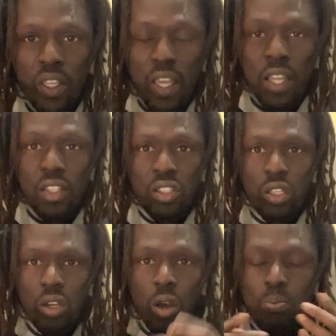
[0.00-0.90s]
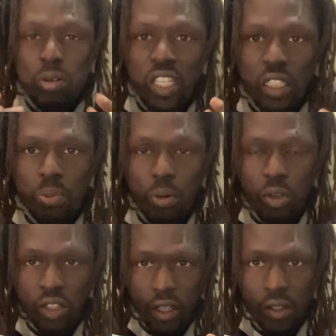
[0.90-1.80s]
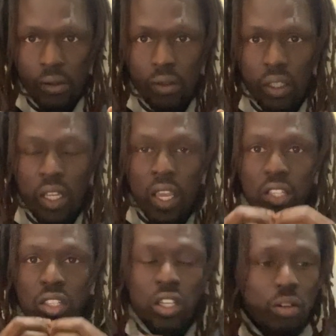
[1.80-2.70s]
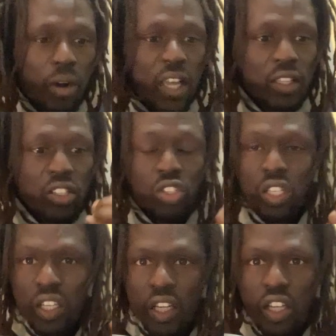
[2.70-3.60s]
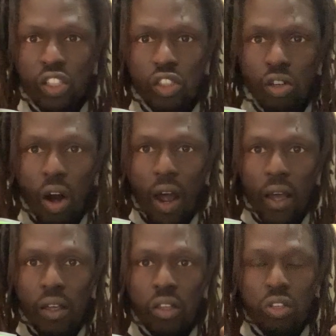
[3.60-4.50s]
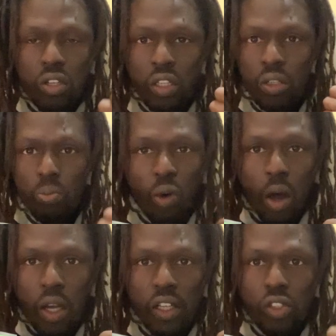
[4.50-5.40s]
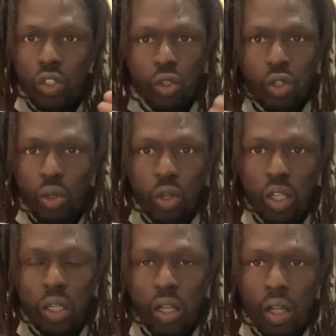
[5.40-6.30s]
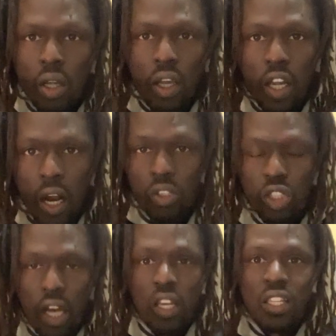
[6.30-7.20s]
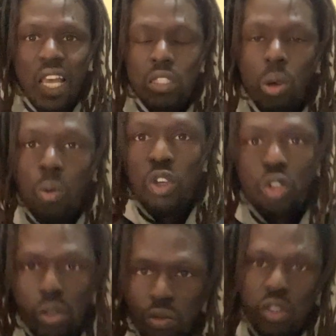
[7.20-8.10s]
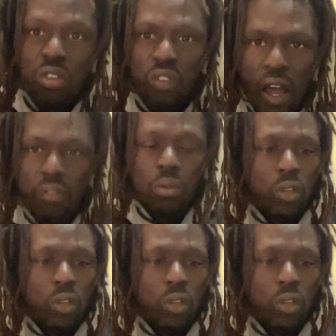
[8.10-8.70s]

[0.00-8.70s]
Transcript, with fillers: It is complete protein. It's a grain that you can eat dry, you can boil it, you could do it. In our journey, that's what we use for survival.